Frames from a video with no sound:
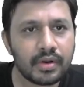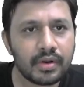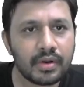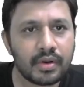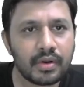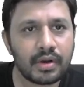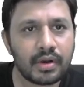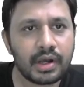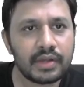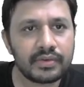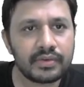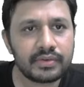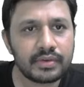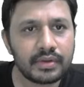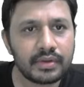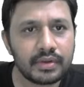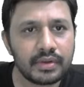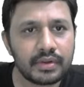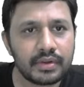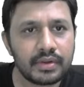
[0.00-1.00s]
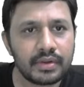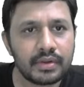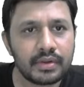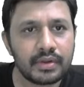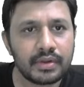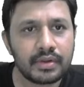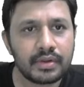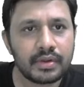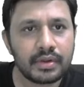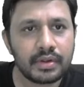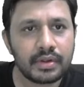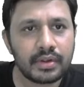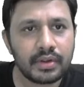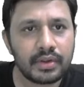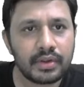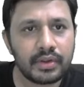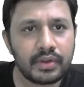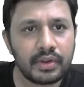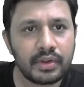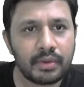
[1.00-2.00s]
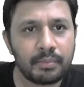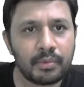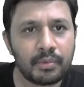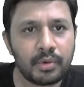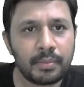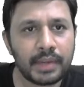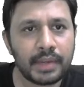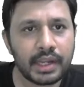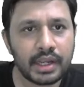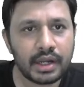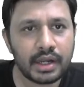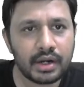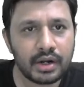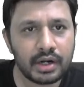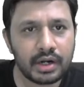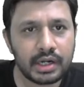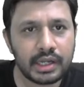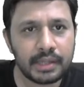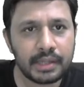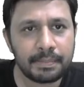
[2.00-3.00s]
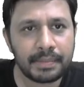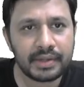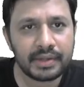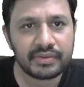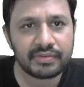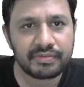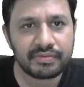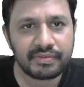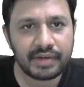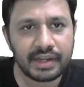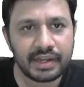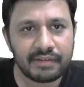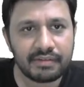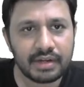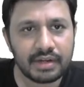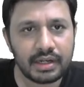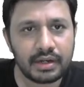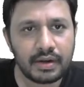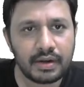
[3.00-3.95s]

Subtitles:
Cos m omega naught t plus phi 1